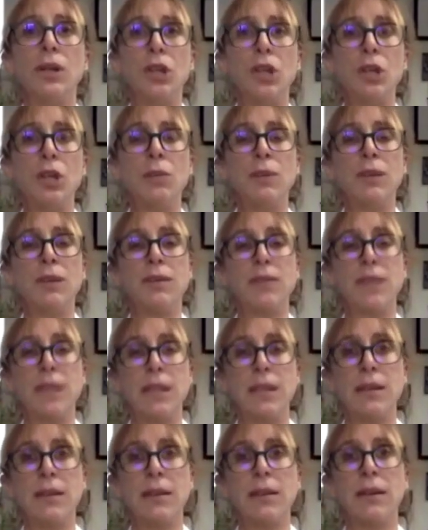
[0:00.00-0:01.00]
human
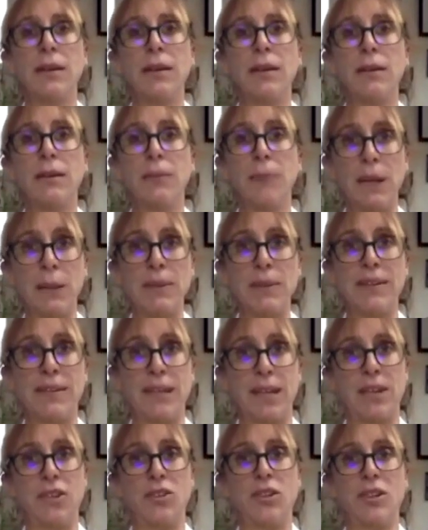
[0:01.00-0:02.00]
skin
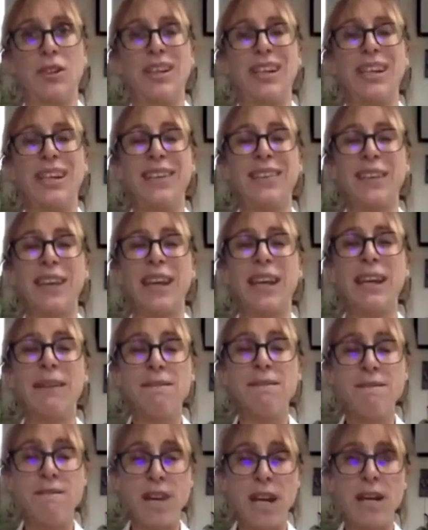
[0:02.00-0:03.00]
pigmentation is
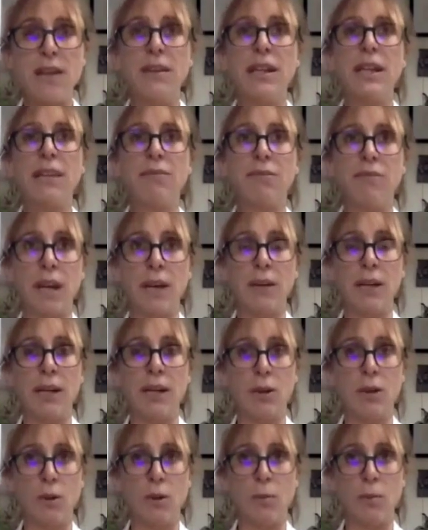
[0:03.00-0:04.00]
a very,
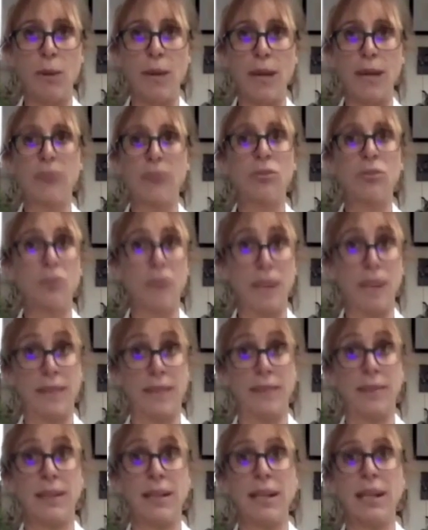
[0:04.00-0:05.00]
very complex
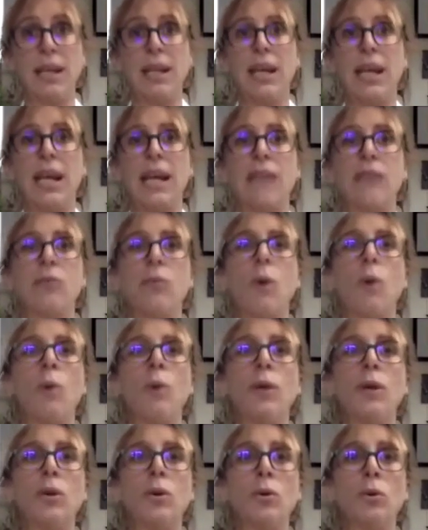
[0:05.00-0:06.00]
trait. It's what
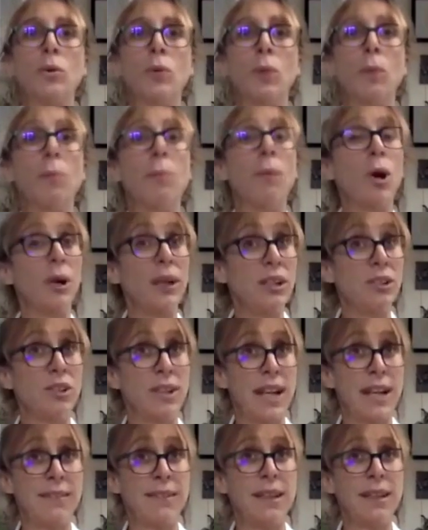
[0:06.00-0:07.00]
we call
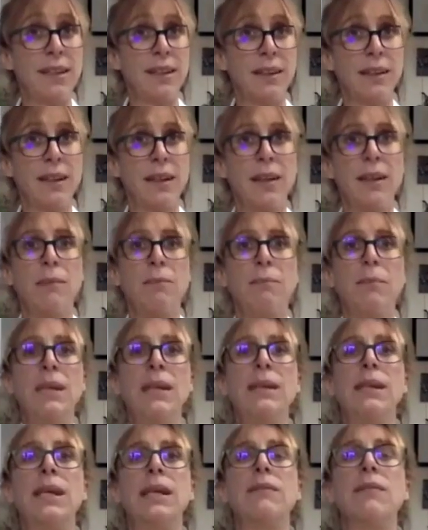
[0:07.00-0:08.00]
polygenetic,
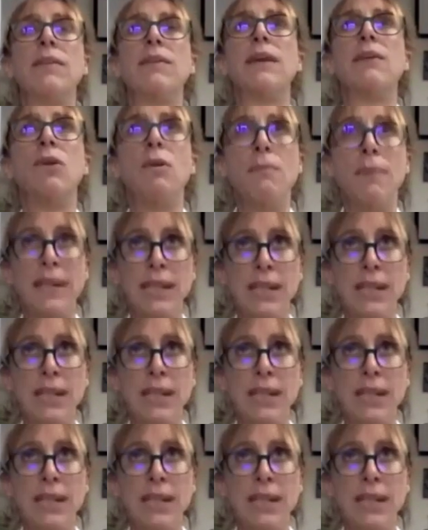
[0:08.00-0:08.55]
meaning that there are